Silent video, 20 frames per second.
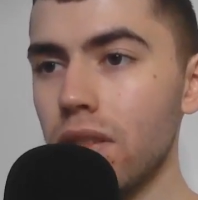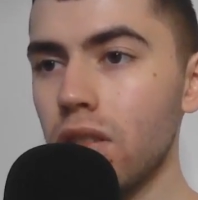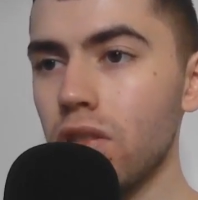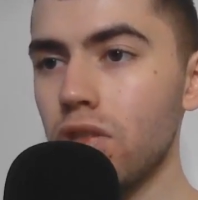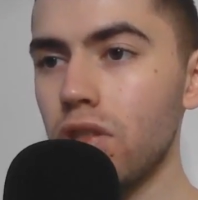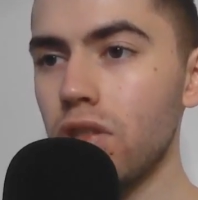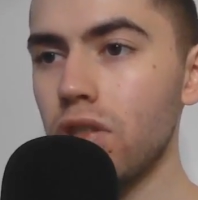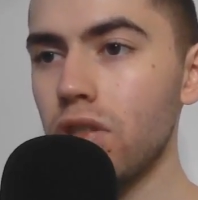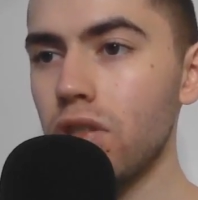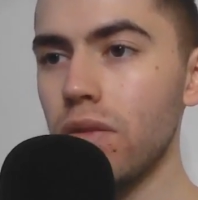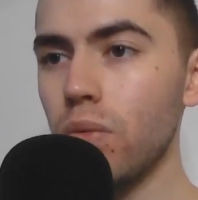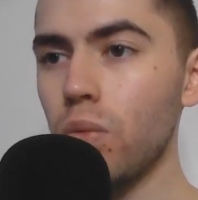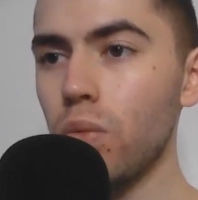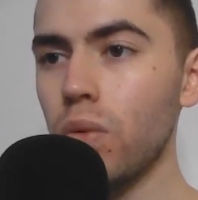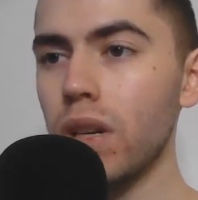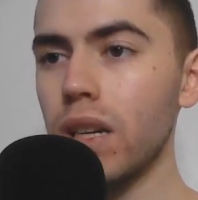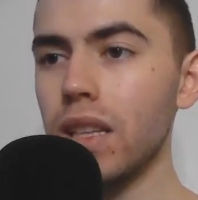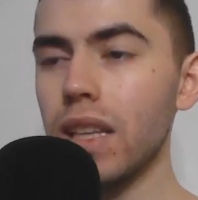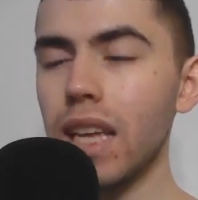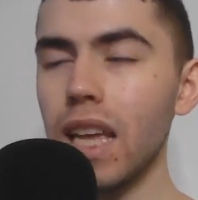Chiefs
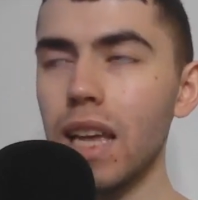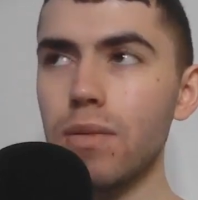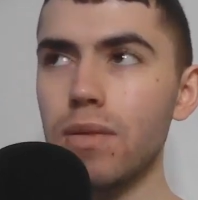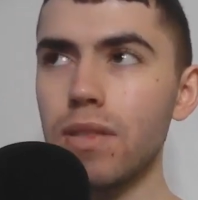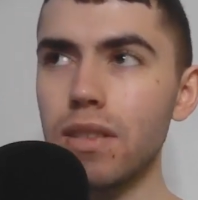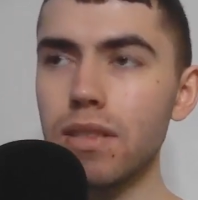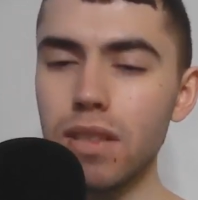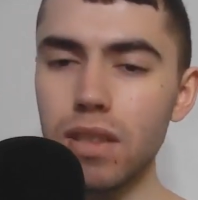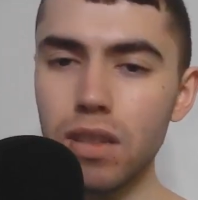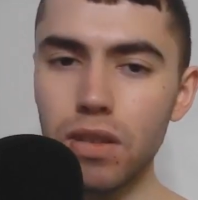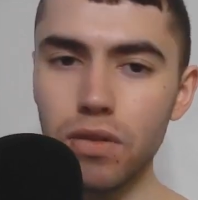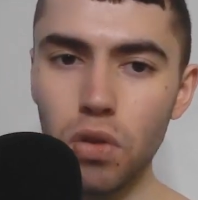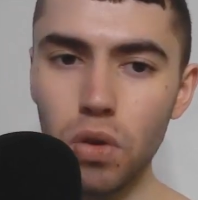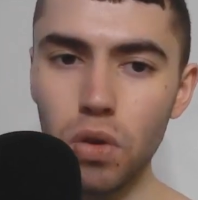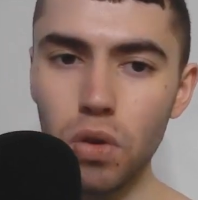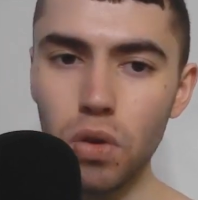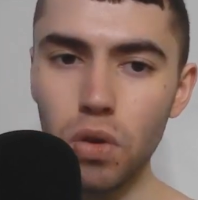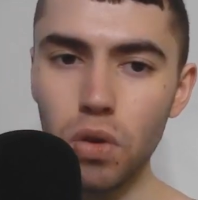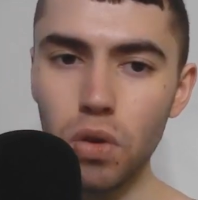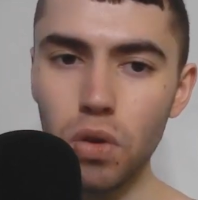winning the game
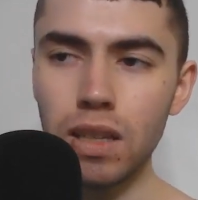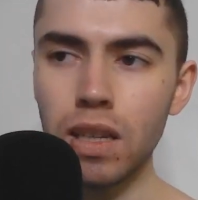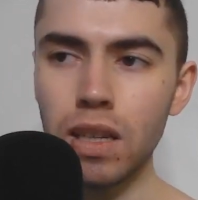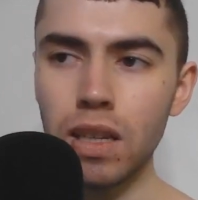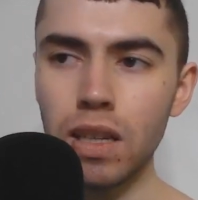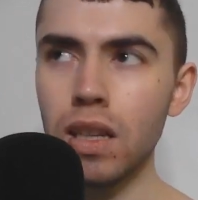16-14.